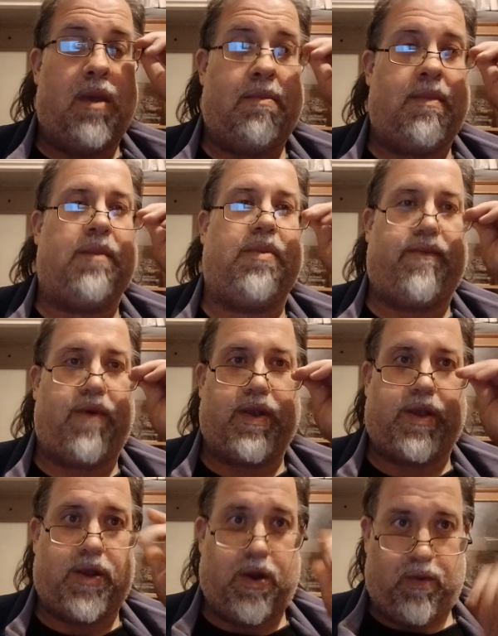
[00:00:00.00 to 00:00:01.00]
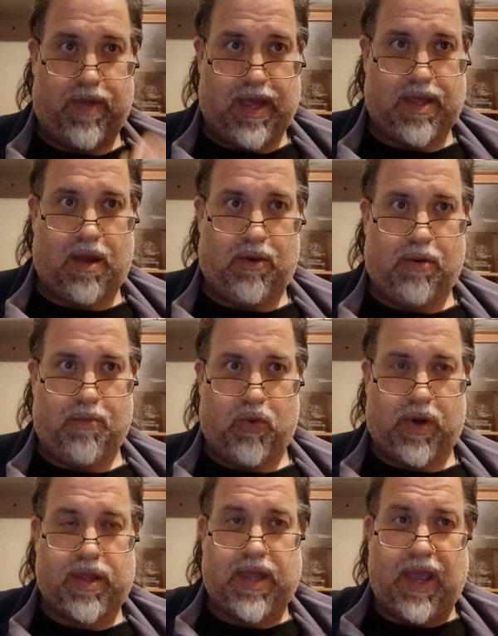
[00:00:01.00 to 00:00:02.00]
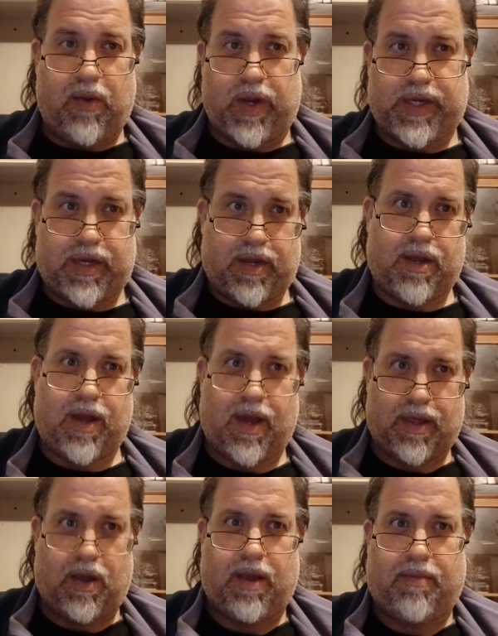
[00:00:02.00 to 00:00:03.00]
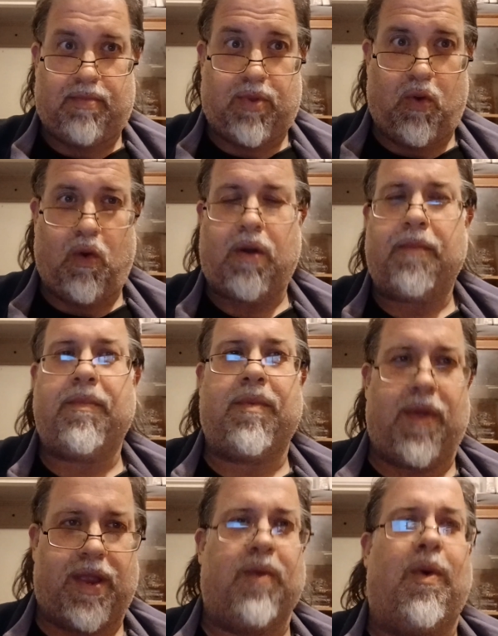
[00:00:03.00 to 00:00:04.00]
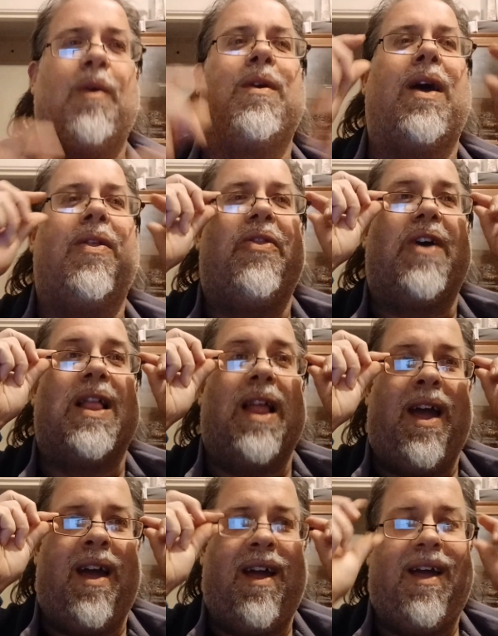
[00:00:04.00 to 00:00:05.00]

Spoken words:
Maybe if I do this, I'll look more distinguished as I talk, and you won't get the glare.